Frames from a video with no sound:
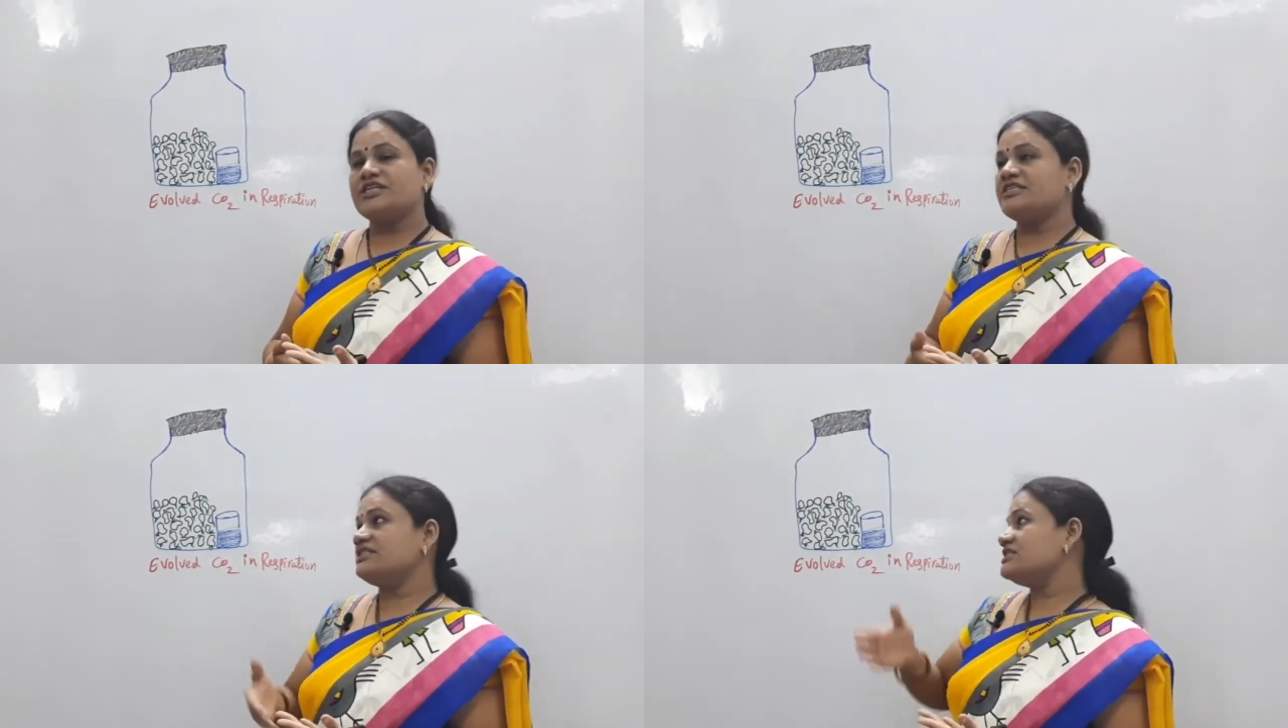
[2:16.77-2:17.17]

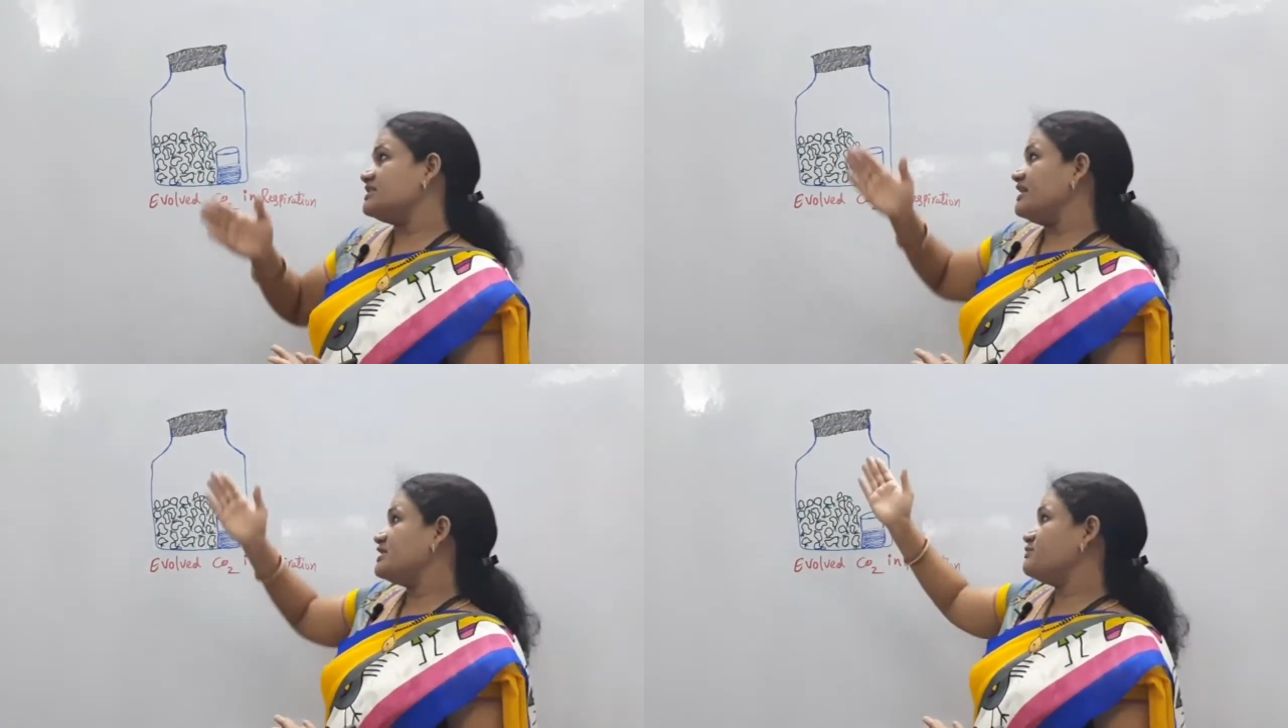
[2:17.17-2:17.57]
changes
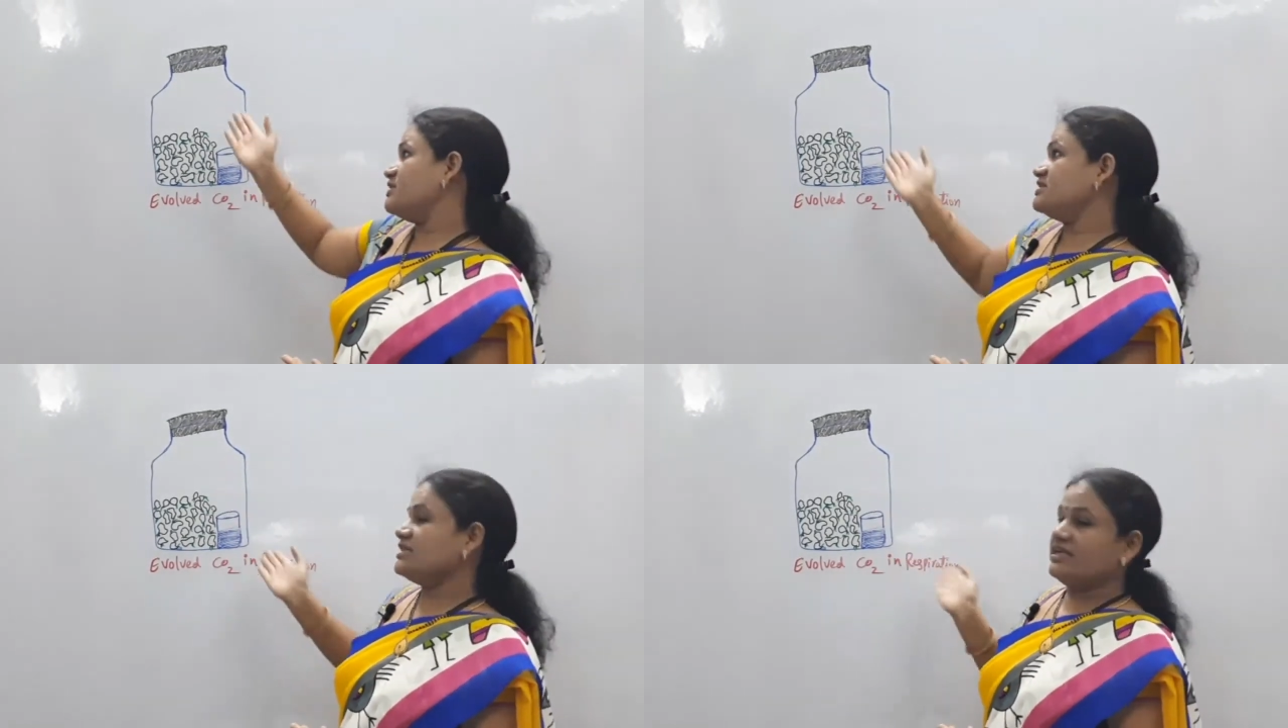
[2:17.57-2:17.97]
takes
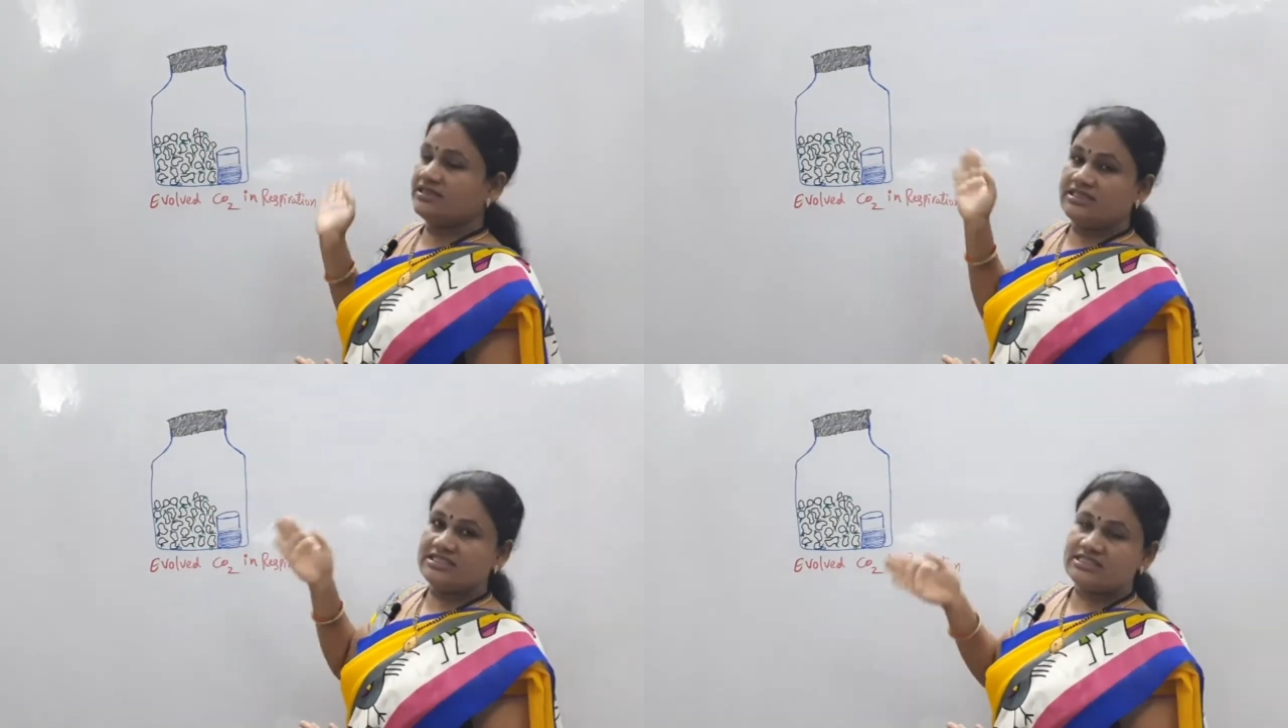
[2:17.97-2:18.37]
place
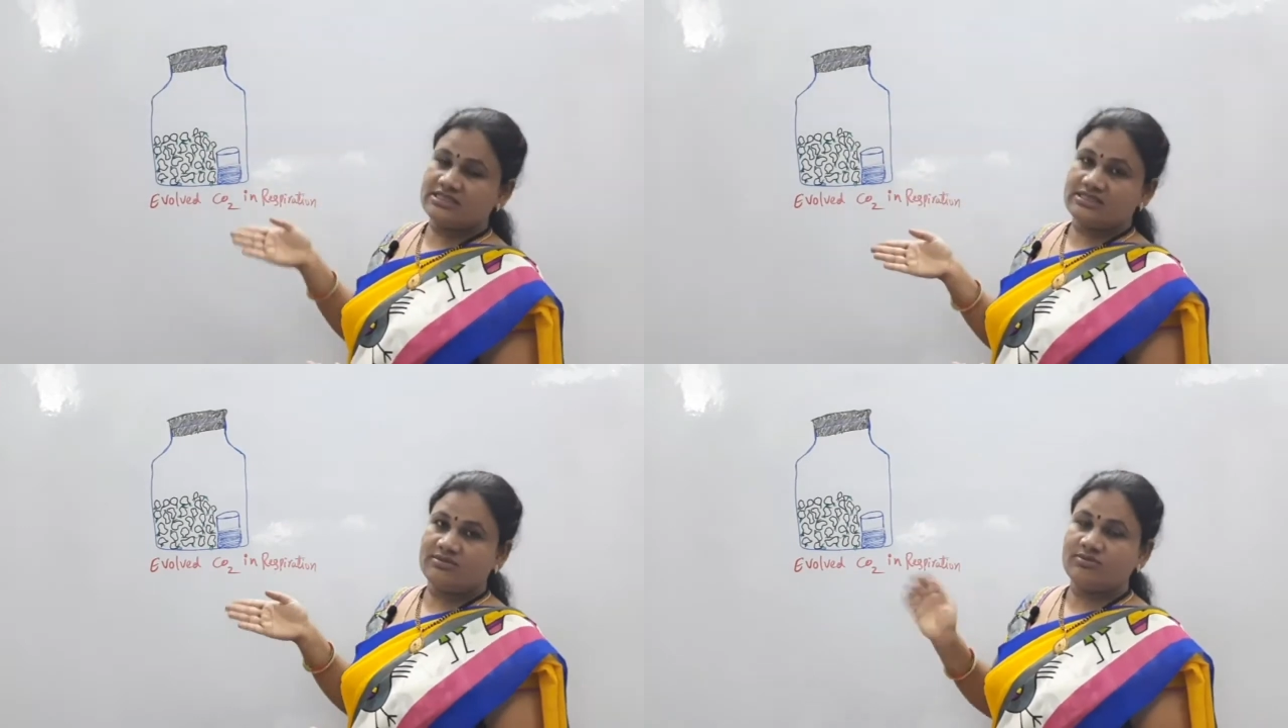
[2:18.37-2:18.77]
in
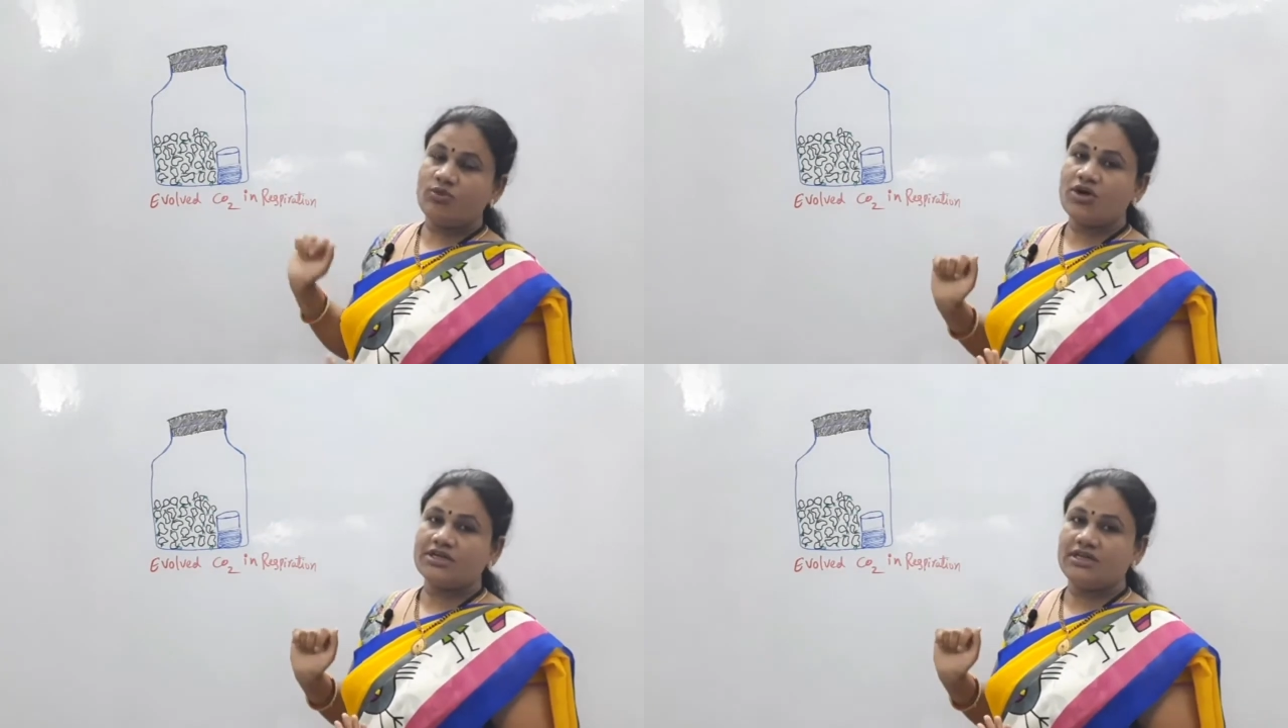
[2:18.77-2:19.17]
this
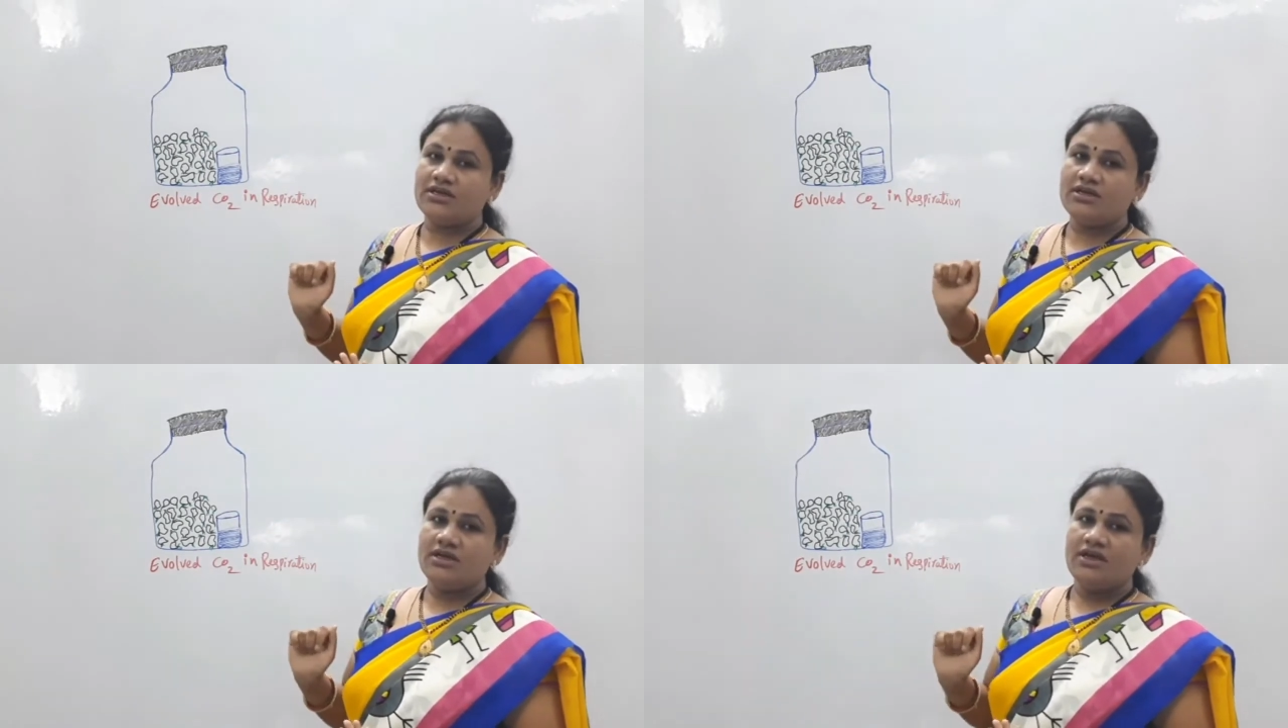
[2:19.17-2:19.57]
bottle.